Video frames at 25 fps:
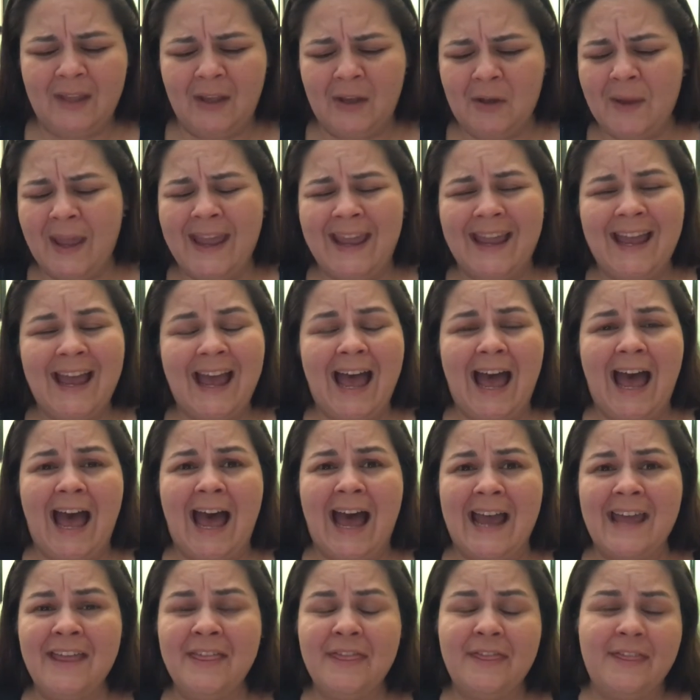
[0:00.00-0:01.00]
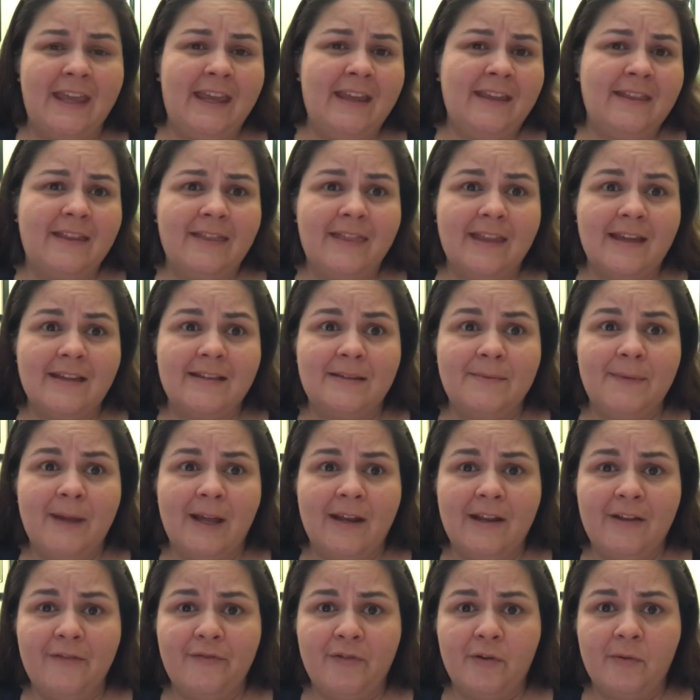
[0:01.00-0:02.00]
Okay, I think that that's
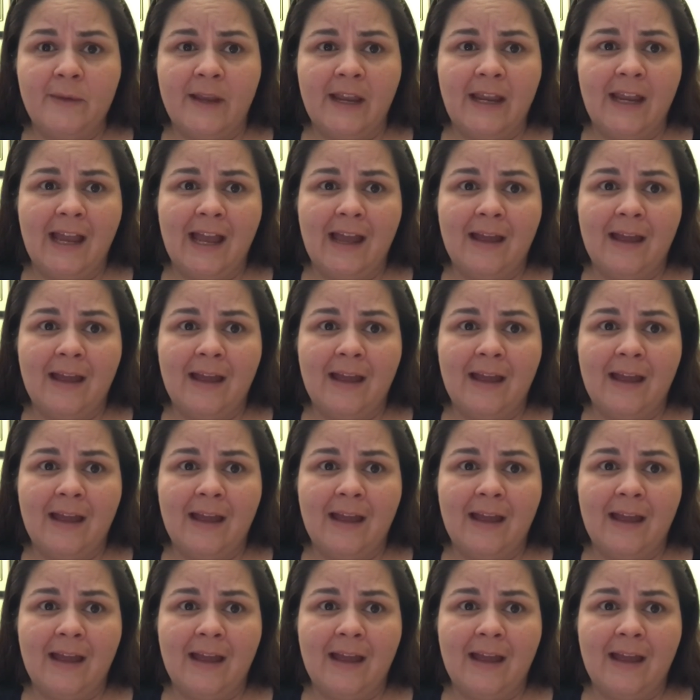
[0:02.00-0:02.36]
about it for me.